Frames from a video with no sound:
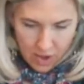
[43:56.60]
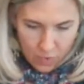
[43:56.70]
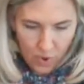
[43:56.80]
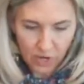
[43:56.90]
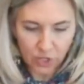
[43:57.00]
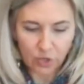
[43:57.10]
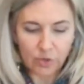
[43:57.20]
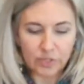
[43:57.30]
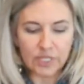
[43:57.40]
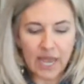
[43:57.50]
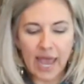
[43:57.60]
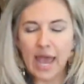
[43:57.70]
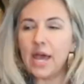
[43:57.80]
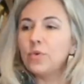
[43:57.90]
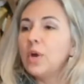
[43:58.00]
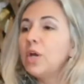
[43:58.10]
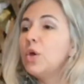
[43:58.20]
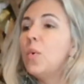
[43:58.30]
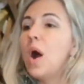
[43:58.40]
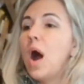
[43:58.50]
Where you stand, where
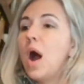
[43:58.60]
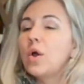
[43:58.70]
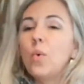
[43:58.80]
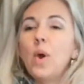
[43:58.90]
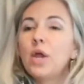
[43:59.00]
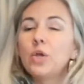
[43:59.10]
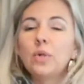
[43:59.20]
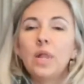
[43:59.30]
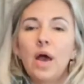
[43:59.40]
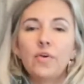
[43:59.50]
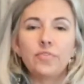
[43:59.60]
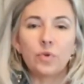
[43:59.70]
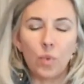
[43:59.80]
you walk, where you love, and